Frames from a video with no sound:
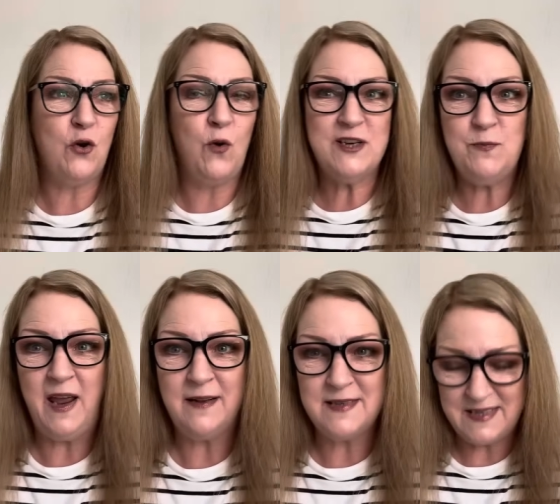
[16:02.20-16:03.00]
wash my
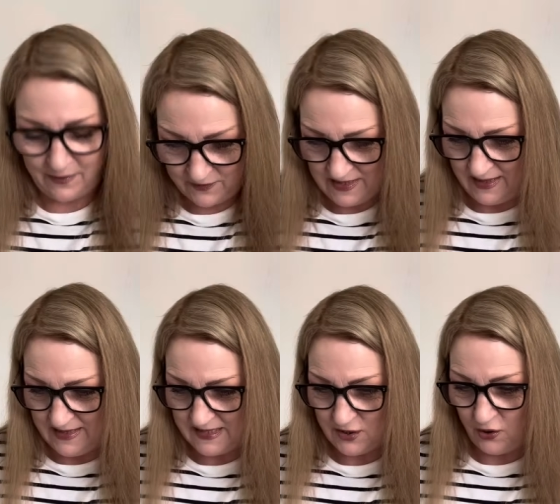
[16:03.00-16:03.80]
hands after
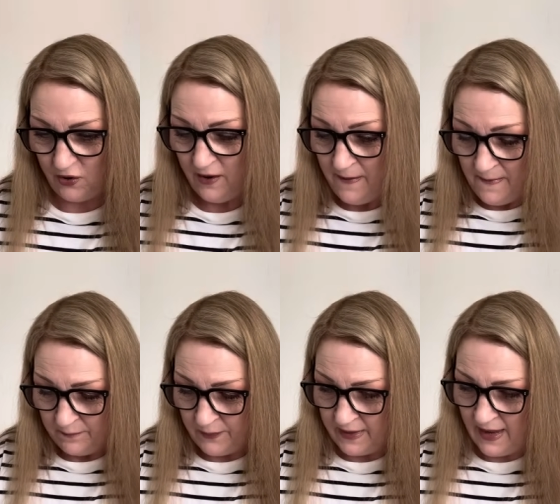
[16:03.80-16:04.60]
this though.
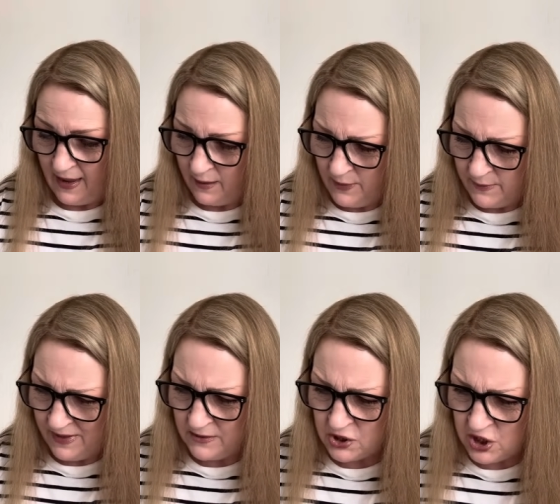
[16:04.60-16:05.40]
But yeah, how many
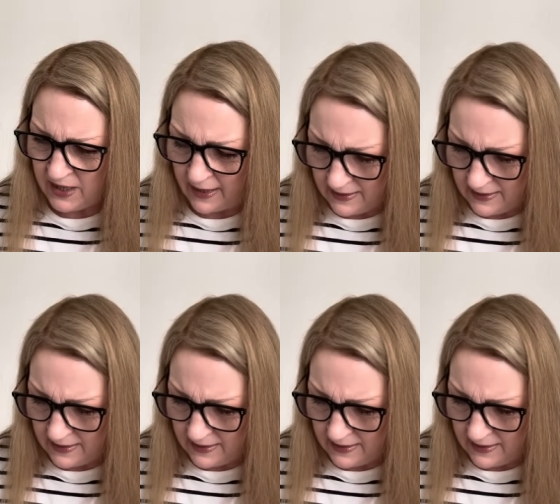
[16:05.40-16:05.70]
mils do you get